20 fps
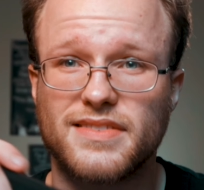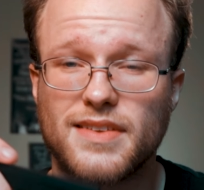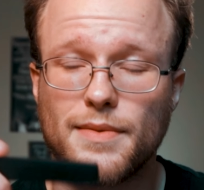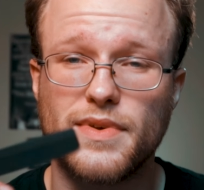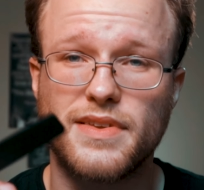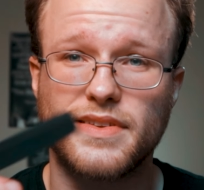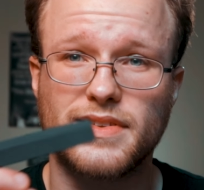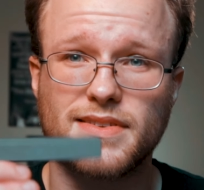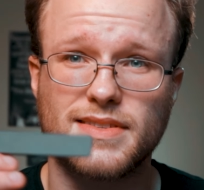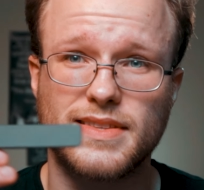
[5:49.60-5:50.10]
some
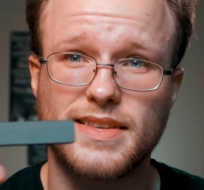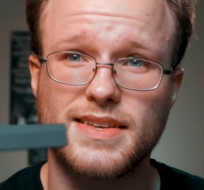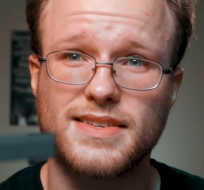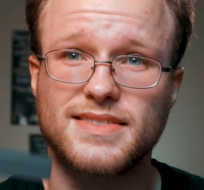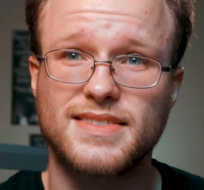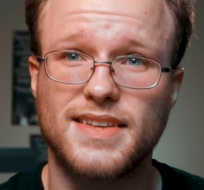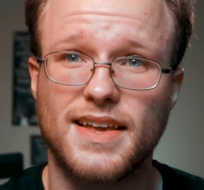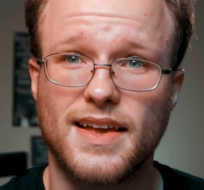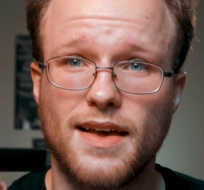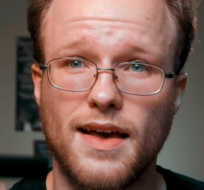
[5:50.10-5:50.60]
of this
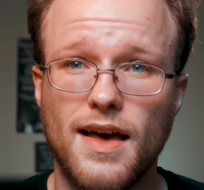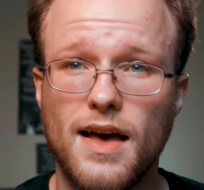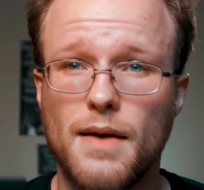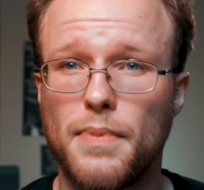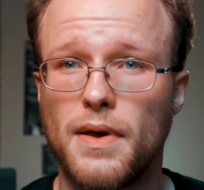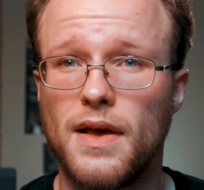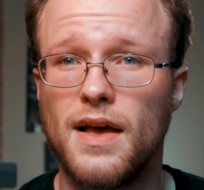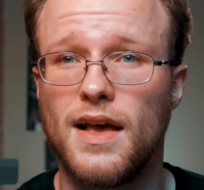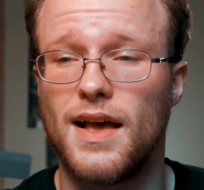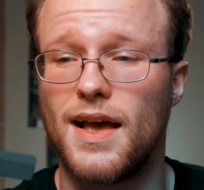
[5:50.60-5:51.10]
set
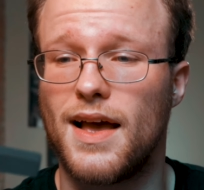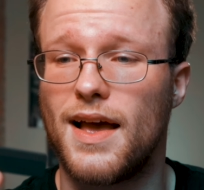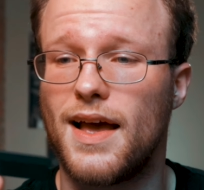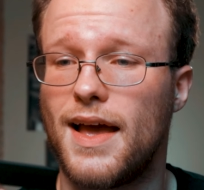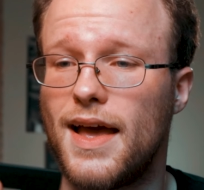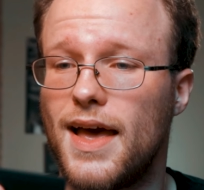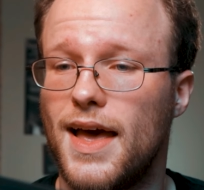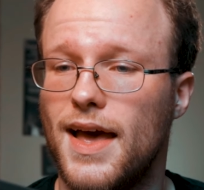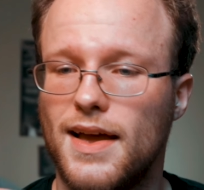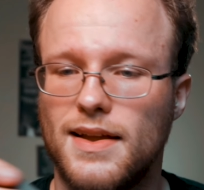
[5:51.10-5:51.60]
up
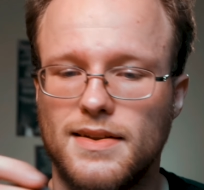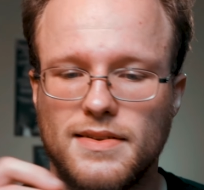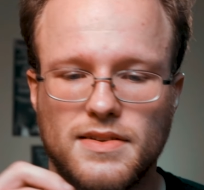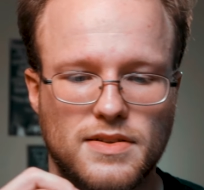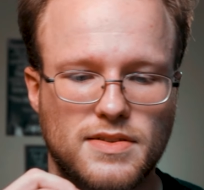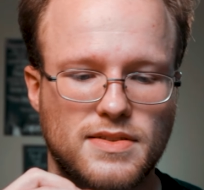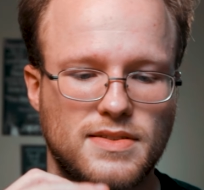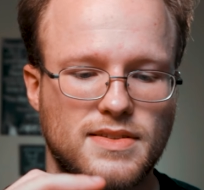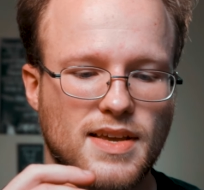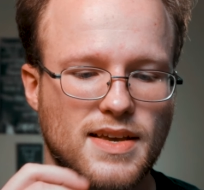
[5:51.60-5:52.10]
and
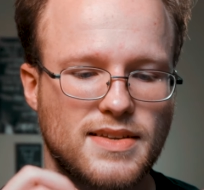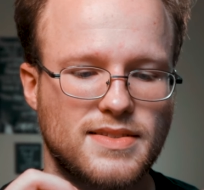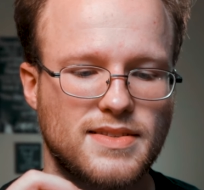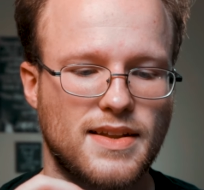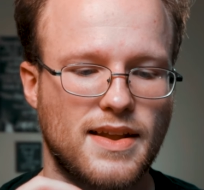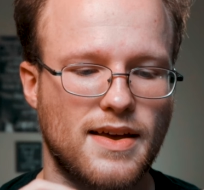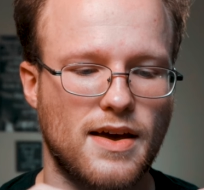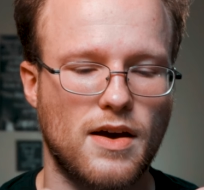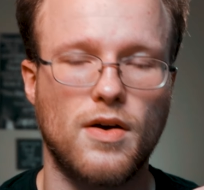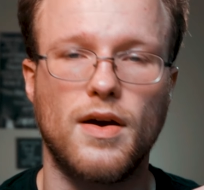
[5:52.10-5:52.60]
test
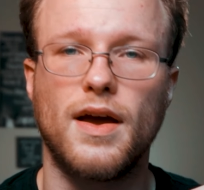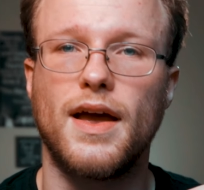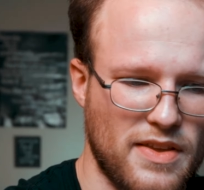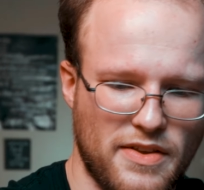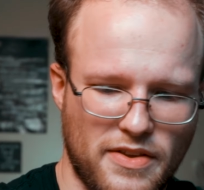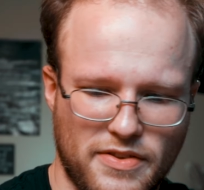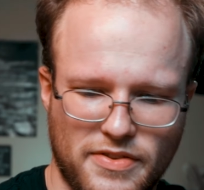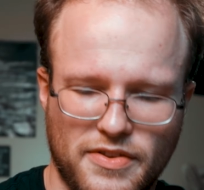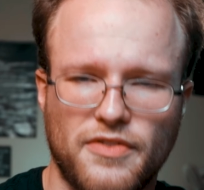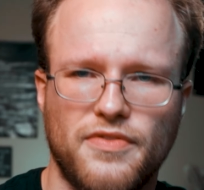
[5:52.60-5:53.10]
it out.
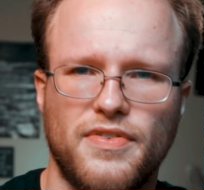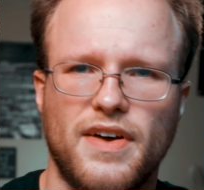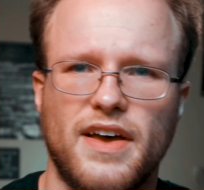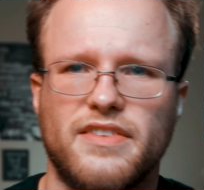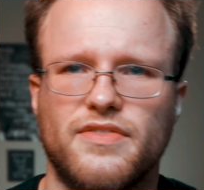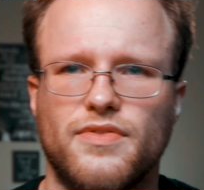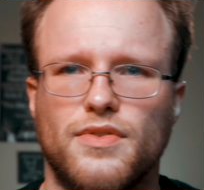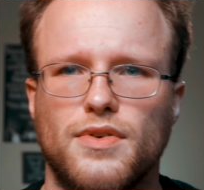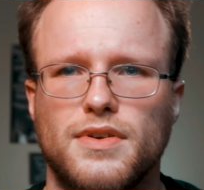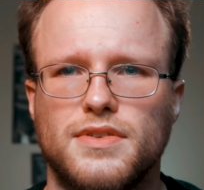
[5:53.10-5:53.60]
So
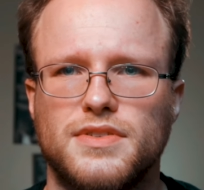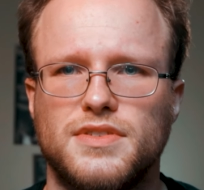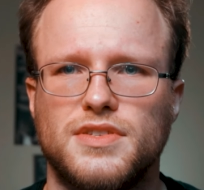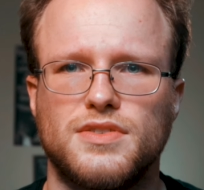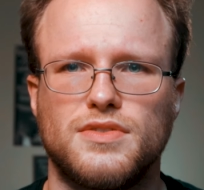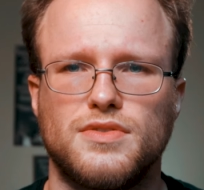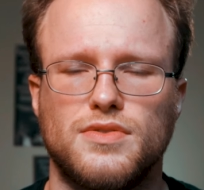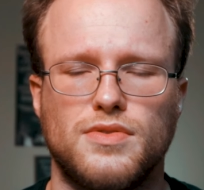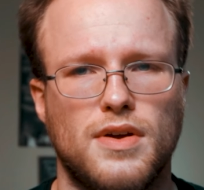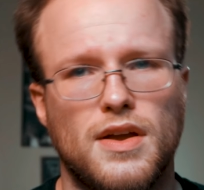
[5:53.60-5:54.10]
fast forward
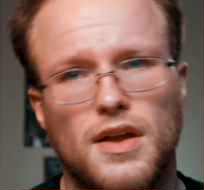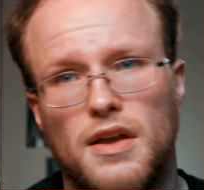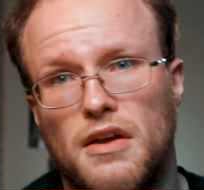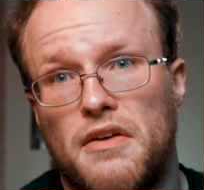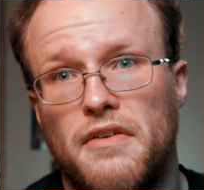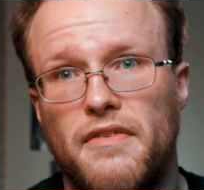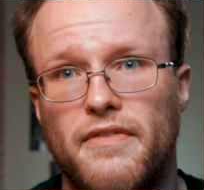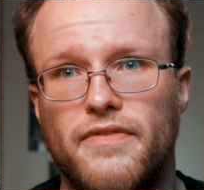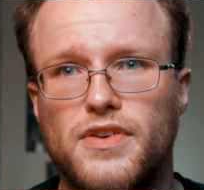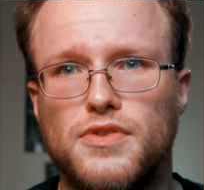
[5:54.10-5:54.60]
to
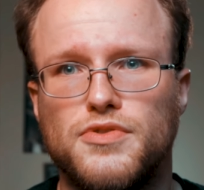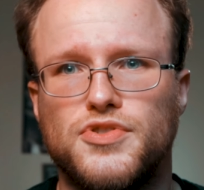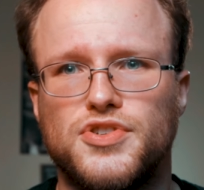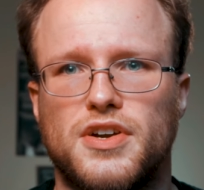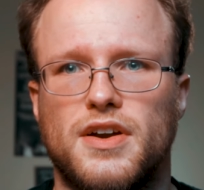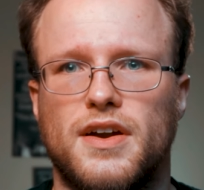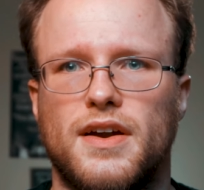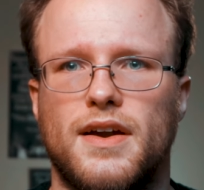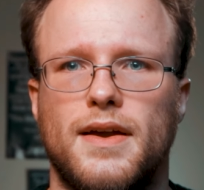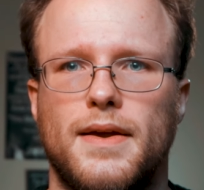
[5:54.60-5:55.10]

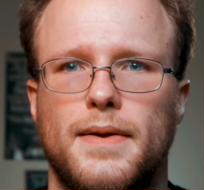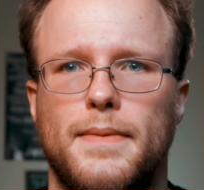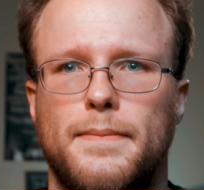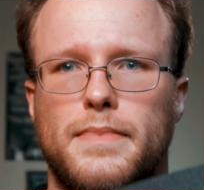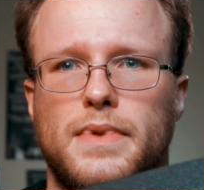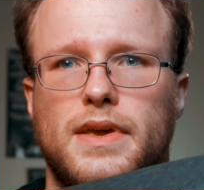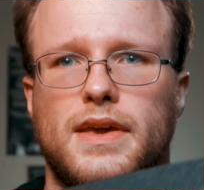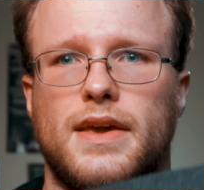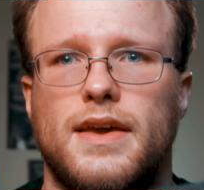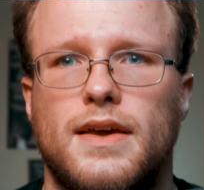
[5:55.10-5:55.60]
future
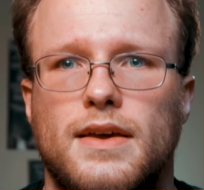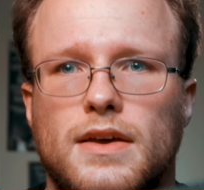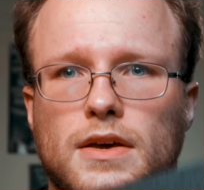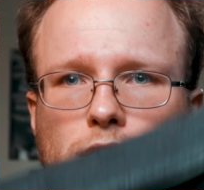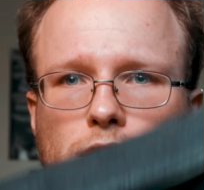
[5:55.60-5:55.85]
me.